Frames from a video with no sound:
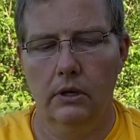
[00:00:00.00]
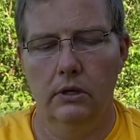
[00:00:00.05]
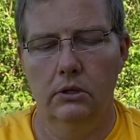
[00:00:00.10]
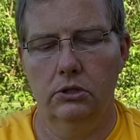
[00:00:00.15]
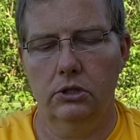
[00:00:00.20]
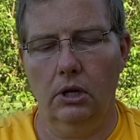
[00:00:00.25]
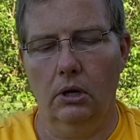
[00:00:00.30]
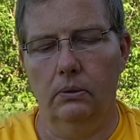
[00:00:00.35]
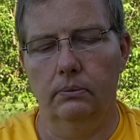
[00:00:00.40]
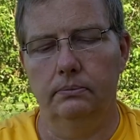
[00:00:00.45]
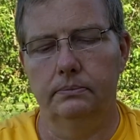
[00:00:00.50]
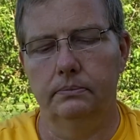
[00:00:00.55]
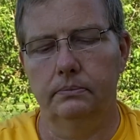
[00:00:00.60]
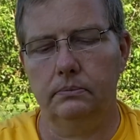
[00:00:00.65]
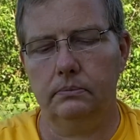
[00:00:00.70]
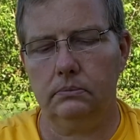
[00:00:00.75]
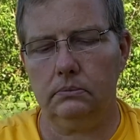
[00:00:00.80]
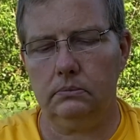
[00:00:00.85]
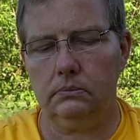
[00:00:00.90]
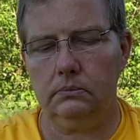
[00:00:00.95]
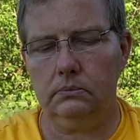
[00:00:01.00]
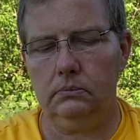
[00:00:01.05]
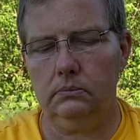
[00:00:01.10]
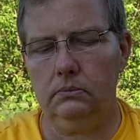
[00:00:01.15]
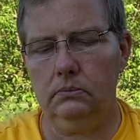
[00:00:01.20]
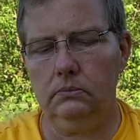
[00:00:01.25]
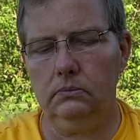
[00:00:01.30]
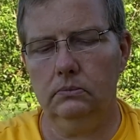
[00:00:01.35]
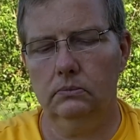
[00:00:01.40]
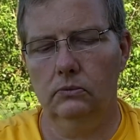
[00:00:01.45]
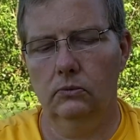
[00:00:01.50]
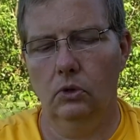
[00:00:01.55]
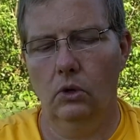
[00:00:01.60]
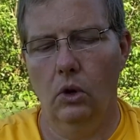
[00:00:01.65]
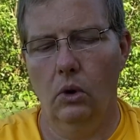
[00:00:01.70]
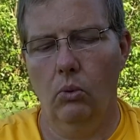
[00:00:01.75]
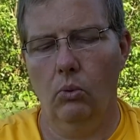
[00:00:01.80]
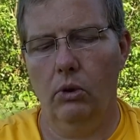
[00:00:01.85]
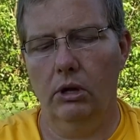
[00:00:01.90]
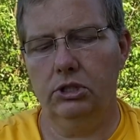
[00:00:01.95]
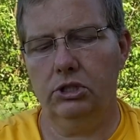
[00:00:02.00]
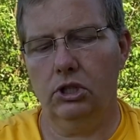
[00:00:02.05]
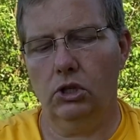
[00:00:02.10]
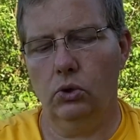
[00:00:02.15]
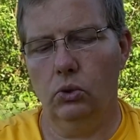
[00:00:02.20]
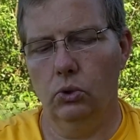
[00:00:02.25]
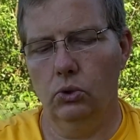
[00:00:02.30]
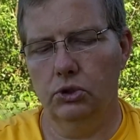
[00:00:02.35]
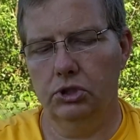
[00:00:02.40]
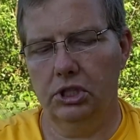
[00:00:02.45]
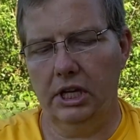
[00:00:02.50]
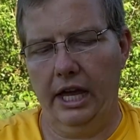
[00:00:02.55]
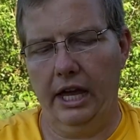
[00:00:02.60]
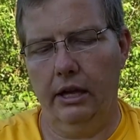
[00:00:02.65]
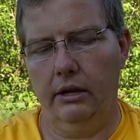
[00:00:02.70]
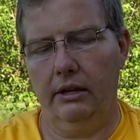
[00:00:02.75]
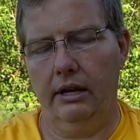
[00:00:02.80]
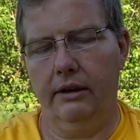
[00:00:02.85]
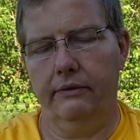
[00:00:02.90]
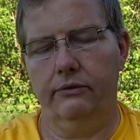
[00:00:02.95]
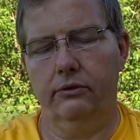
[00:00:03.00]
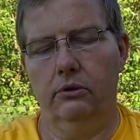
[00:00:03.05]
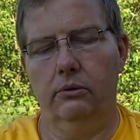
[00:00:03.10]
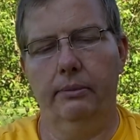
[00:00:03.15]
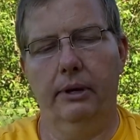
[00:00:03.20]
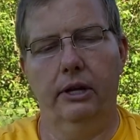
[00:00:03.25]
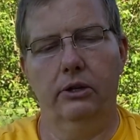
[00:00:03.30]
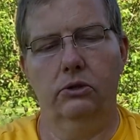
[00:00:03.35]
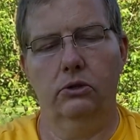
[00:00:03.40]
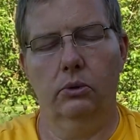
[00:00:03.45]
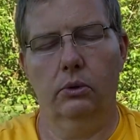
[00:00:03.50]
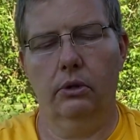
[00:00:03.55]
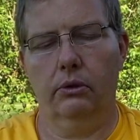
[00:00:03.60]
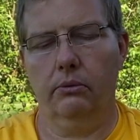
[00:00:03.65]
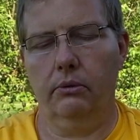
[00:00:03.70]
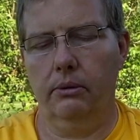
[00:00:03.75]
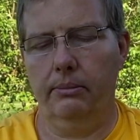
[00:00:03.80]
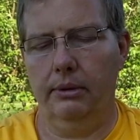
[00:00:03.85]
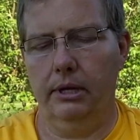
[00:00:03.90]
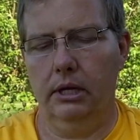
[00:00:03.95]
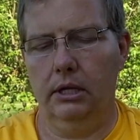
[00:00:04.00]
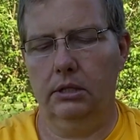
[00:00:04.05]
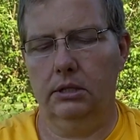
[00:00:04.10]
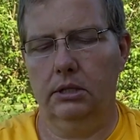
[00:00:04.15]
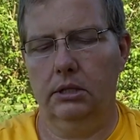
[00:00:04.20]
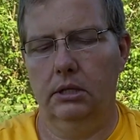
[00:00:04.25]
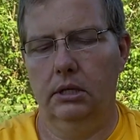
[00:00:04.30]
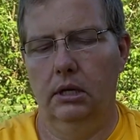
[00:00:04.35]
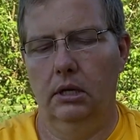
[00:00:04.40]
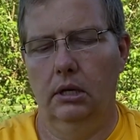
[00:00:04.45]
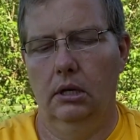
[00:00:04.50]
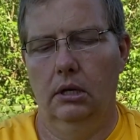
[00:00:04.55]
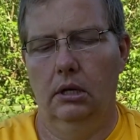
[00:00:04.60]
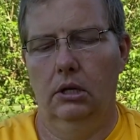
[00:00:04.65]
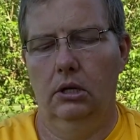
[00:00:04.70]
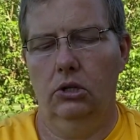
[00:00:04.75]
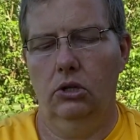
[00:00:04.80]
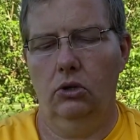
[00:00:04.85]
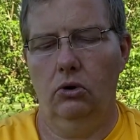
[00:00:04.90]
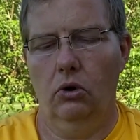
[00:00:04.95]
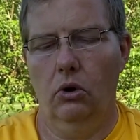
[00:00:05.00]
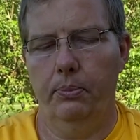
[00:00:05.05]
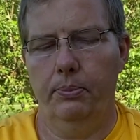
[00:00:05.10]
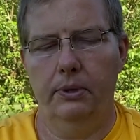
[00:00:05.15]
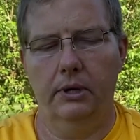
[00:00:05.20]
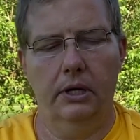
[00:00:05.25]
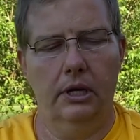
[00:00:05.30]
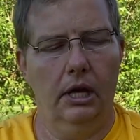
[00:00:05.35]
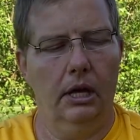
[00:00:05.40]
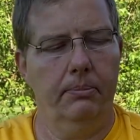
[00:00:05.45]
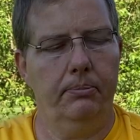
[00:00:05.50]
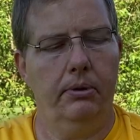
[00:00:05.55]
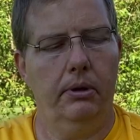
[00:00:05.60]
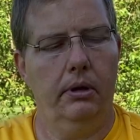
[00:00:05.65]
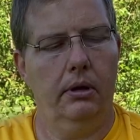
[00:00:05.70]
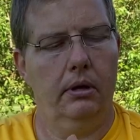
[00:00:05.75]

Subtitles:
So, once it cools down after about 2 or 3 minutes, you open it up.